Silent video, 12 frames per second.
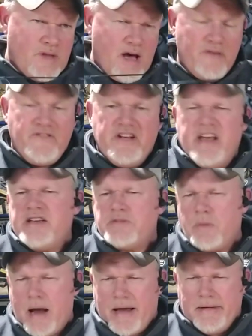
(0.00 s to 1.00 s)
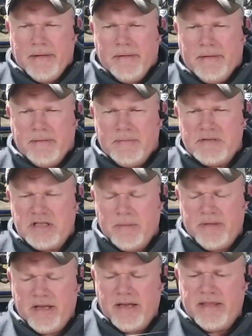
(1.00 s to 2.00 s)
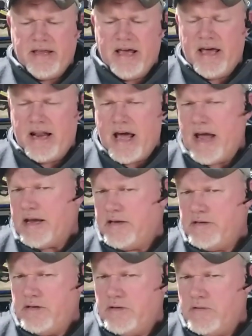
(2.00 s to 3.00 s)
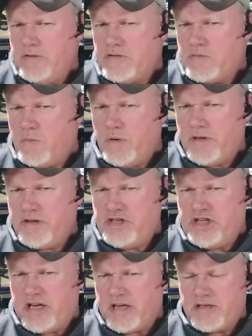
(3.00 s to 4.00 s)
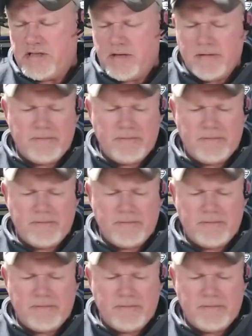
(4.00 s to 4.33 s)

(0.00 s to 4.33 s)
a finesse rod, something that I could use with jigs.